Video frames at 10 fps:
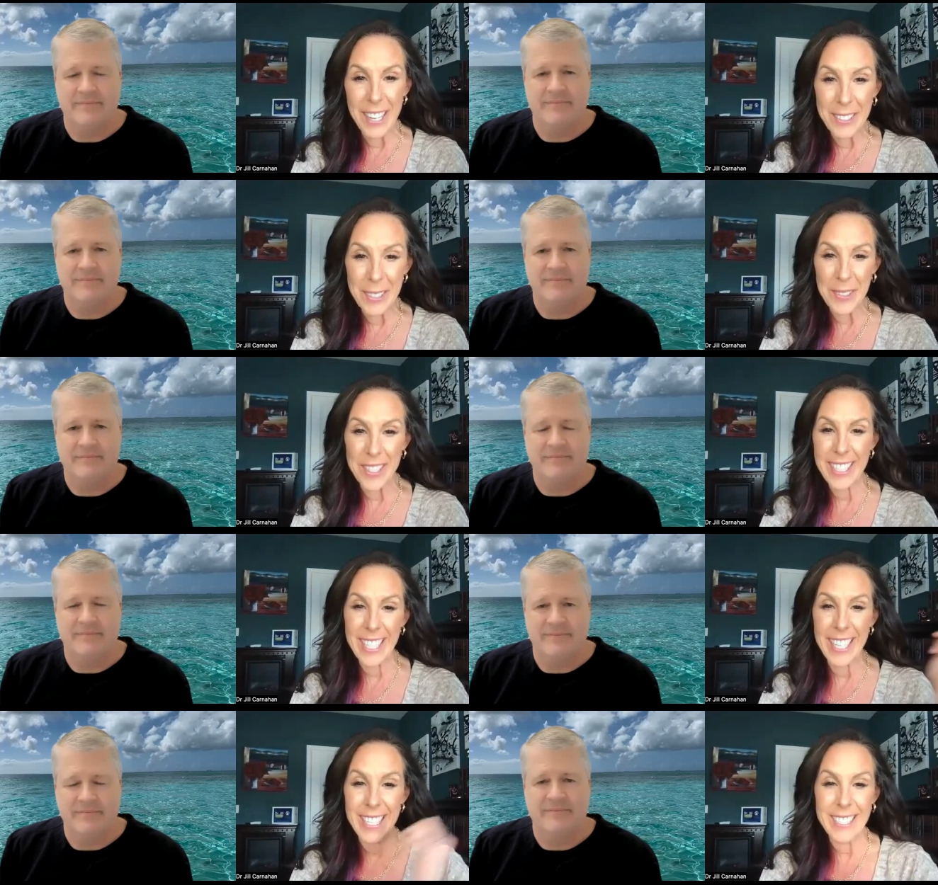Speaker 1: How does it
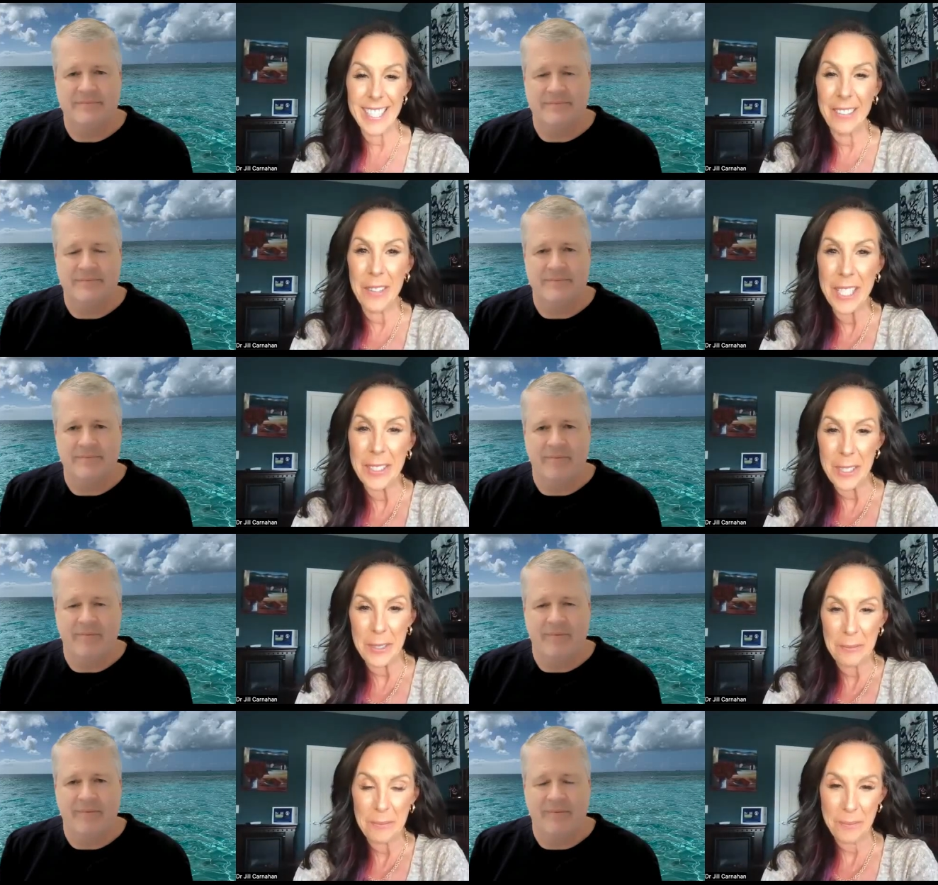work? And uh, what do you
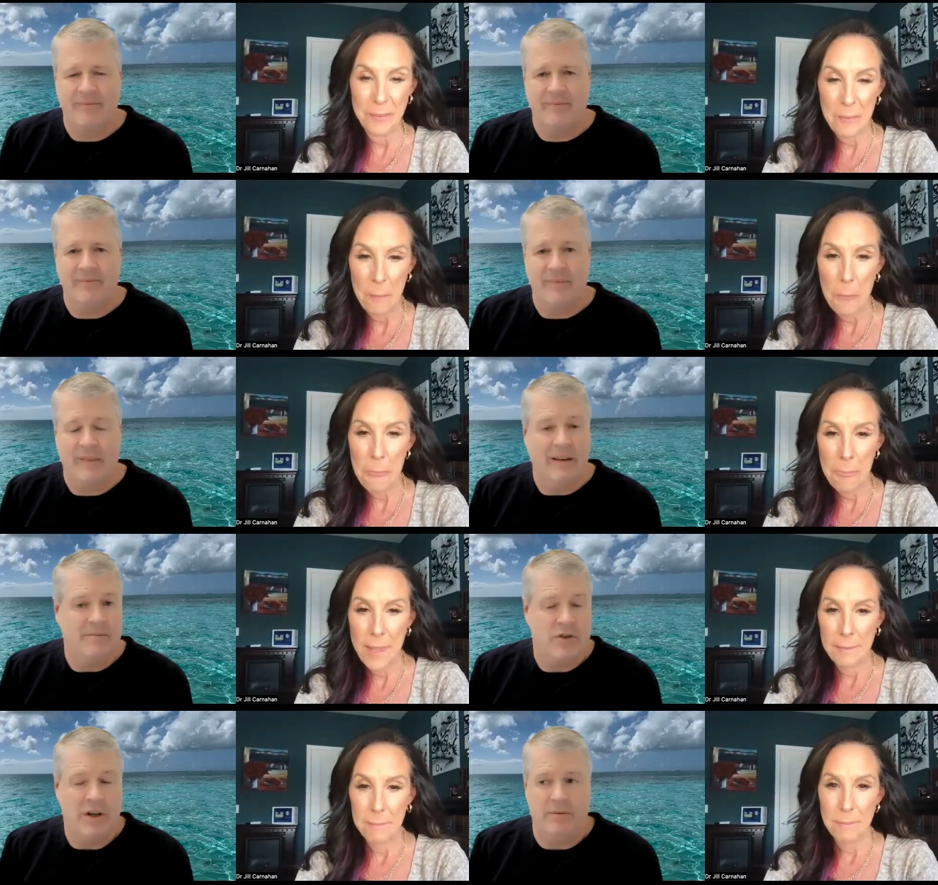do?
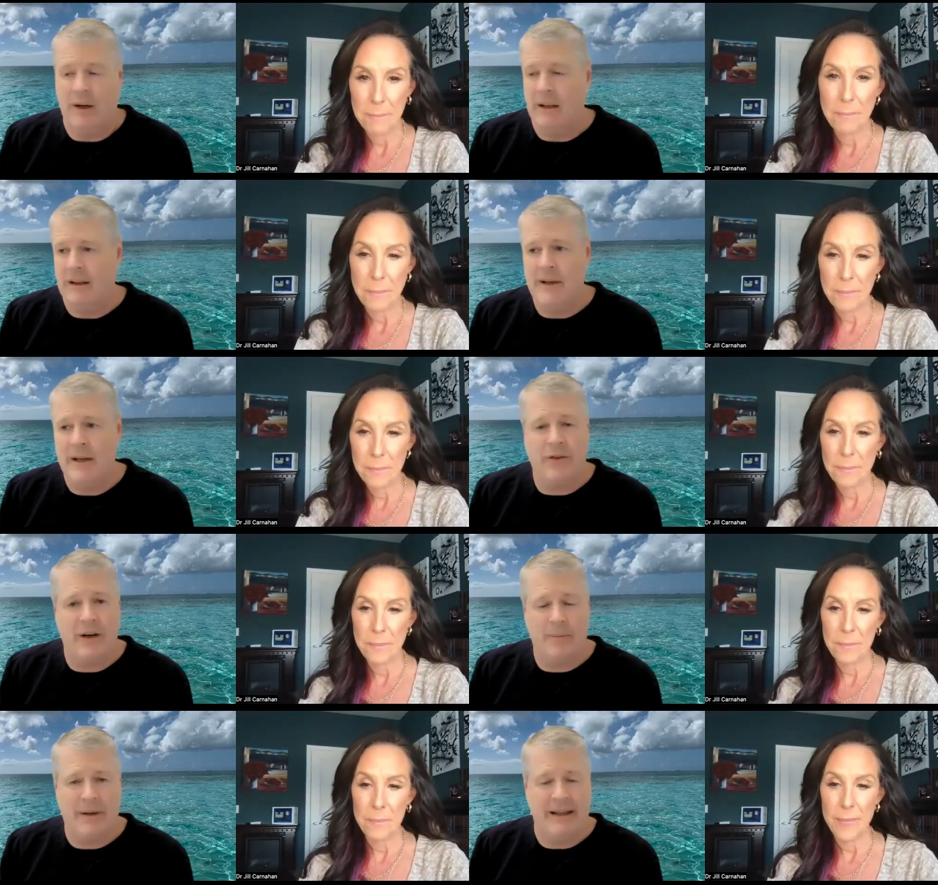
Speaker 2: Sure. Well,
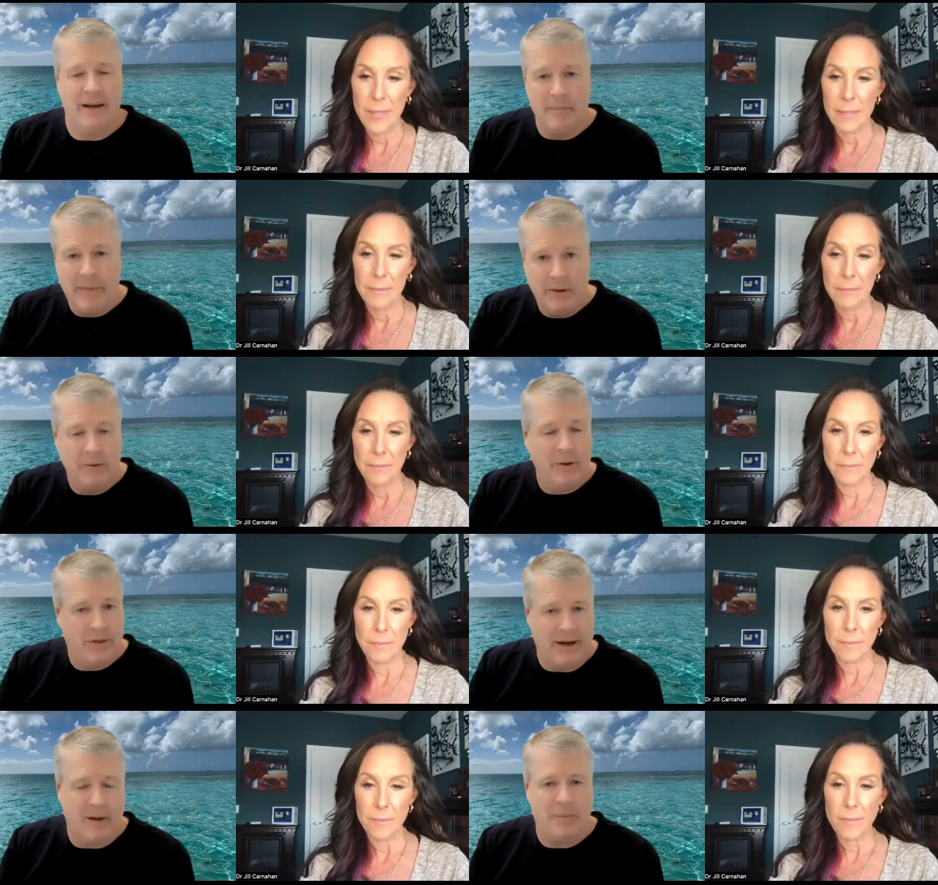immunotherapy, immune
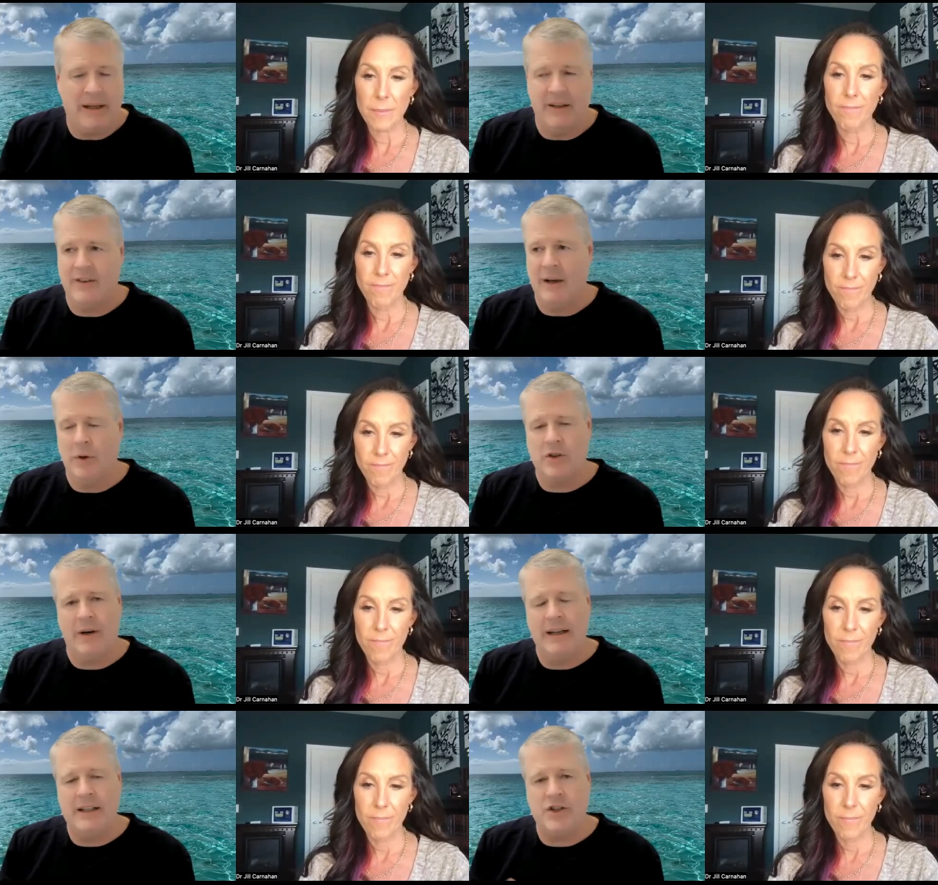therapy is that we're
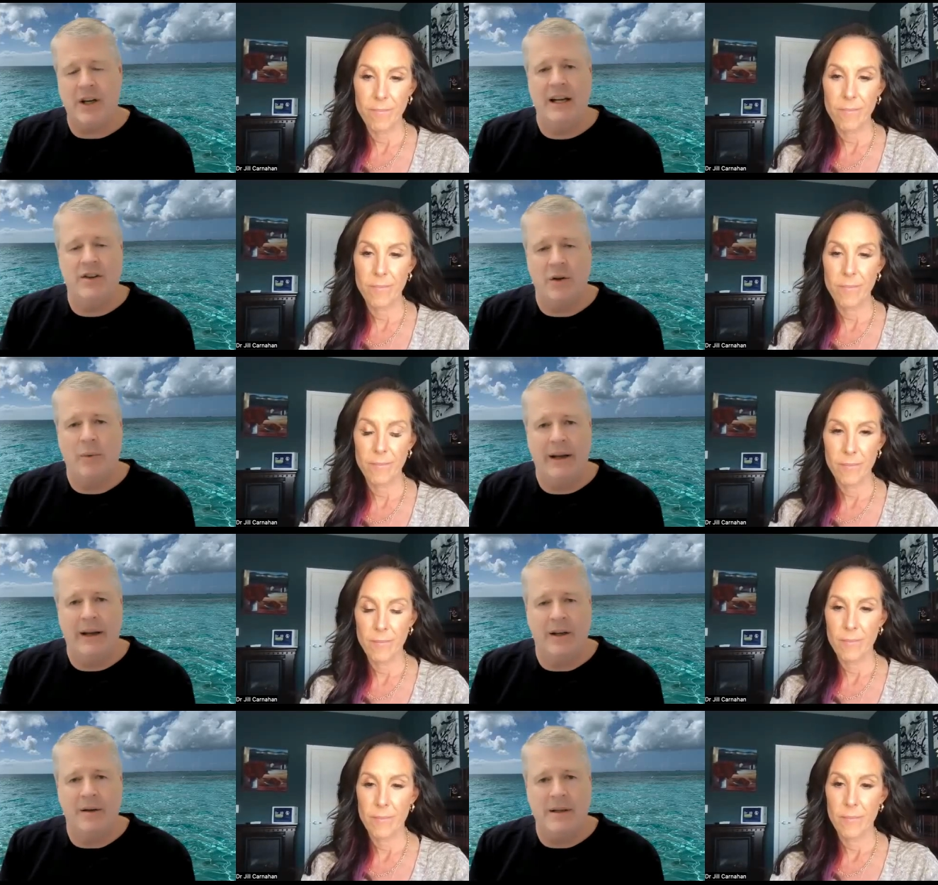trying to change the way
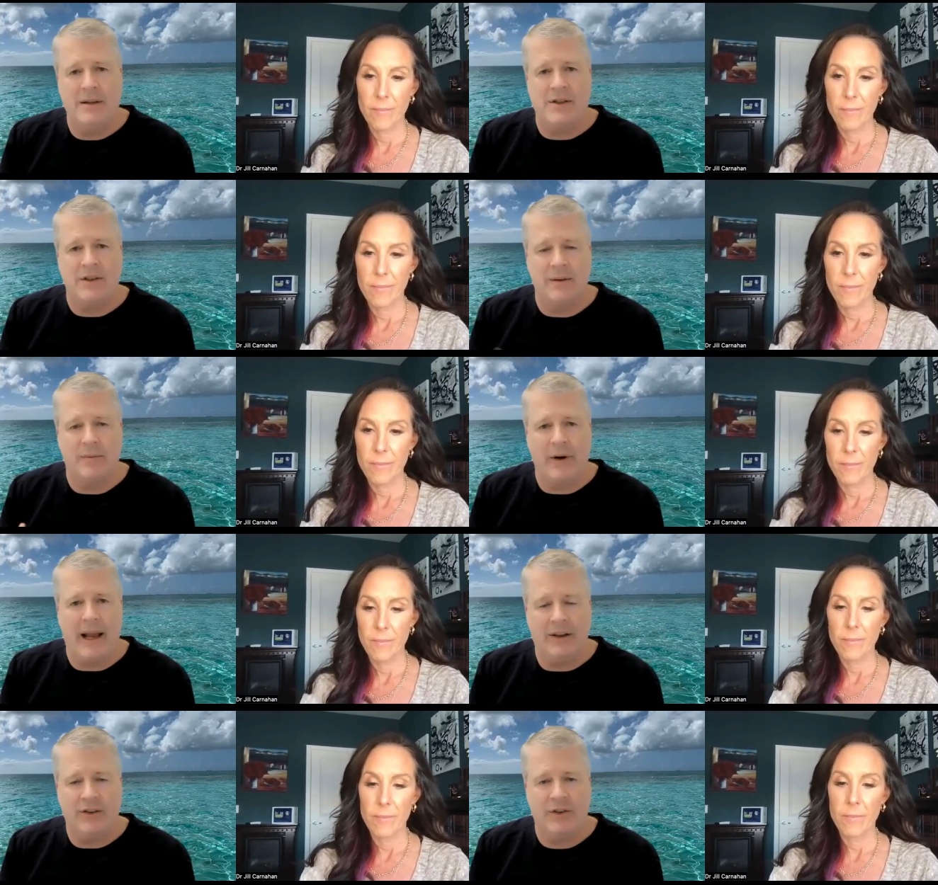your immune system
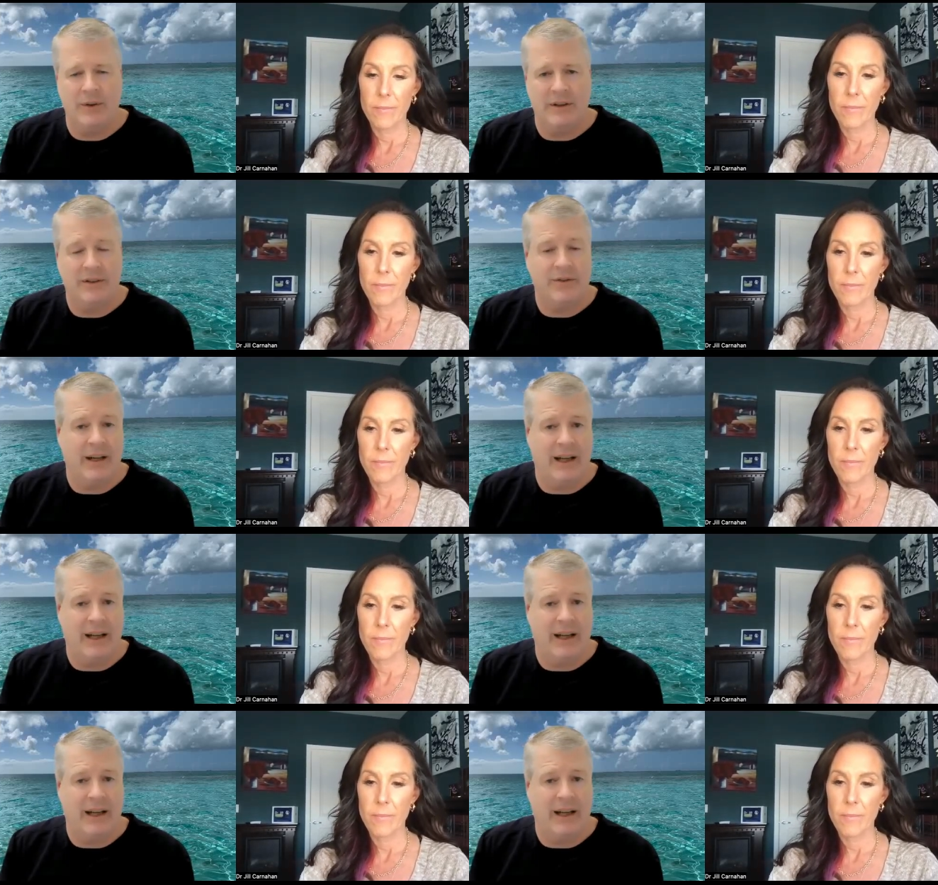reacts to a different